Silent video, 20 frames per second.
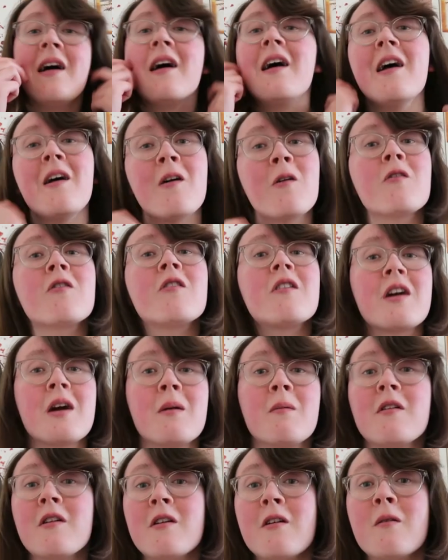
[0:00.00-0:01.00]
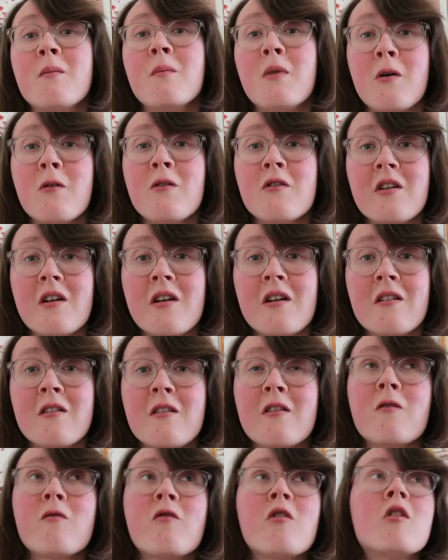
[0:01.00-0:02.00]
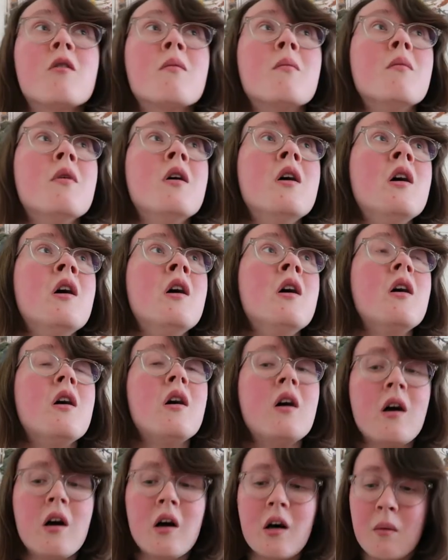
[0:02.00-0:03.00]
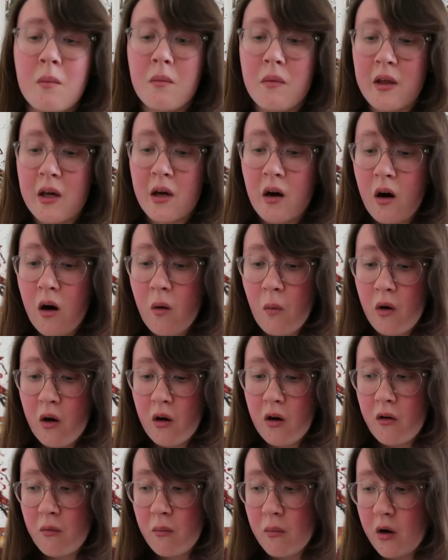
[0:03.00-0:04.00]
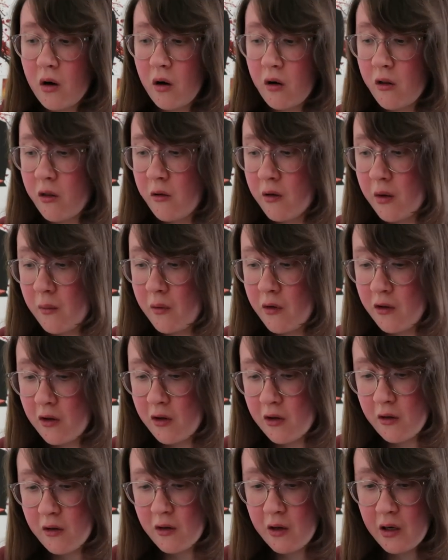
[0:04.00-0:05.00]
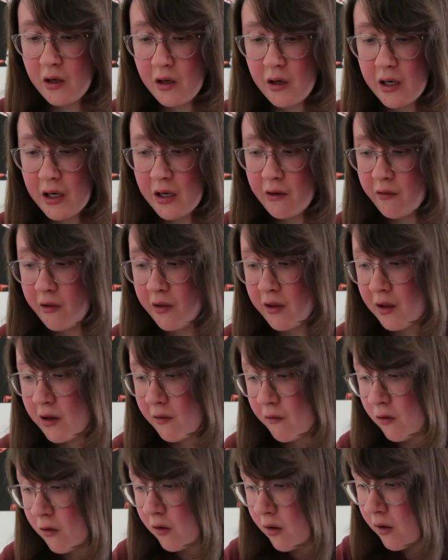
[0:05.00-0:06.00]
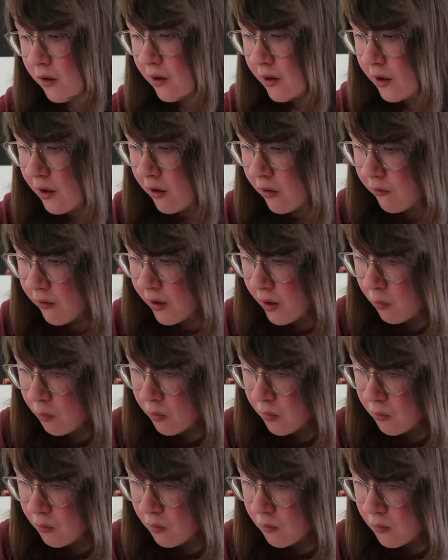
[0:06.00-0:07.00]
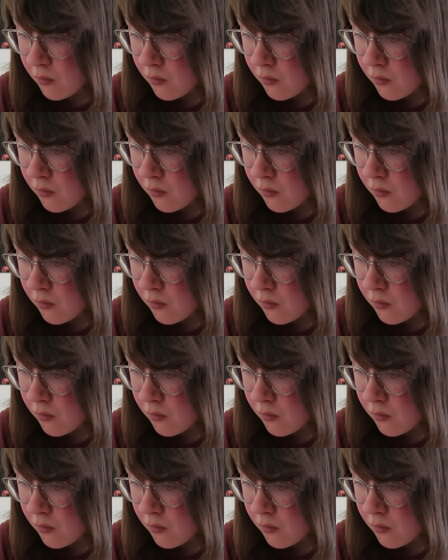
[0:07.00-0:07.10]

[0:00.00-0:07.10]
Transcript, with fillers: It also came with an postcard from um, the artwork of Mark Day, which I don't think I have. I think I've got it in the other album.